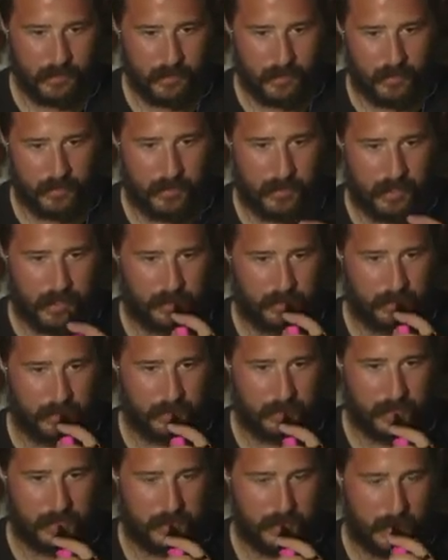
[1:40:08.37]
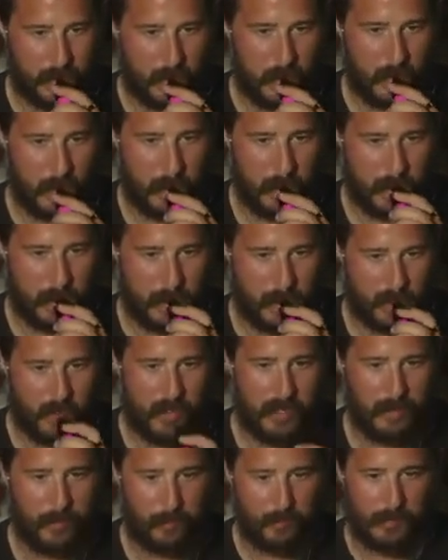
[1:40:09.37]
All right, come on now. All
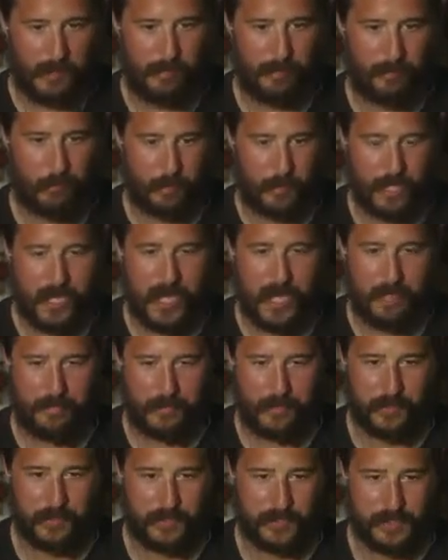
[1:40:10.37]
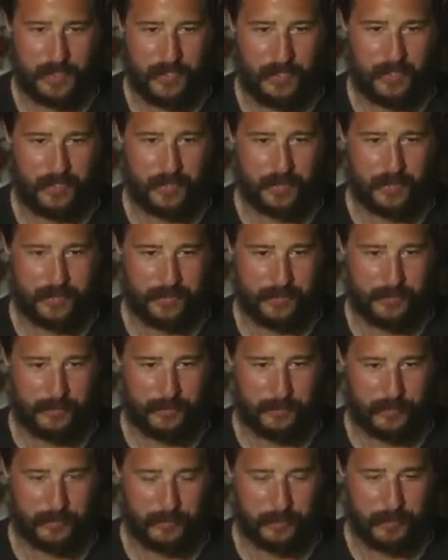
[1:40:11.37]
right, we're at four and a half yards of carry.
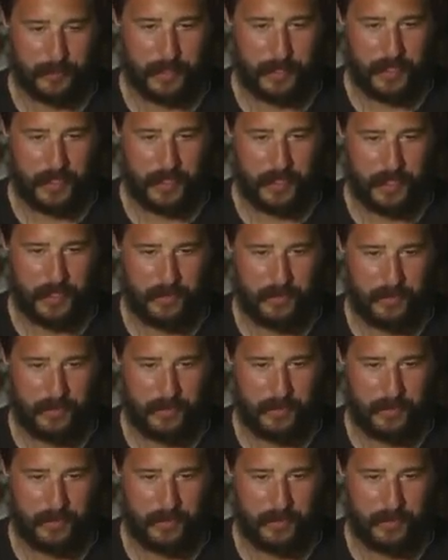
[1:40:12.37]
We're, we're getting there.